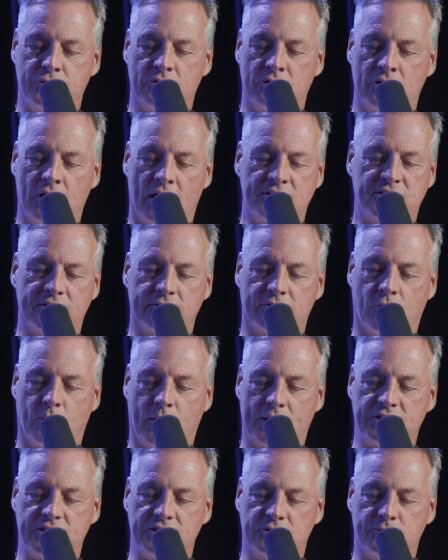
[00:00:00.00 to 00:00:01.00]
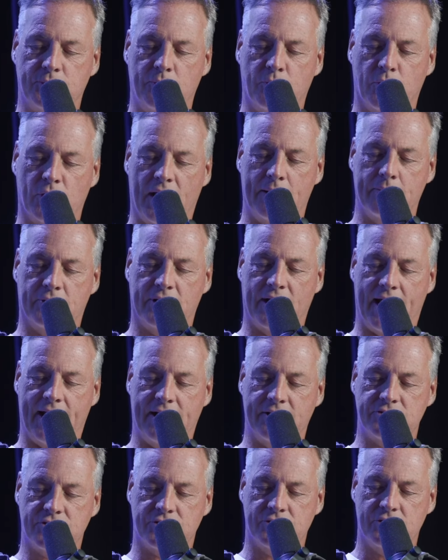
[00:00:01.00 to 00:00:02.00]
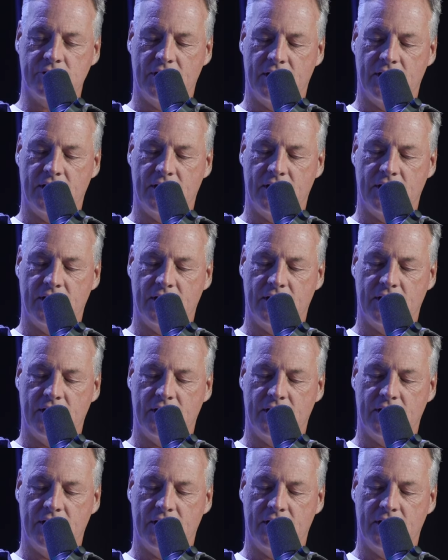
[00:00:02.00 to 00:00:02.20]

lots of mm. questions we weren't able to answer.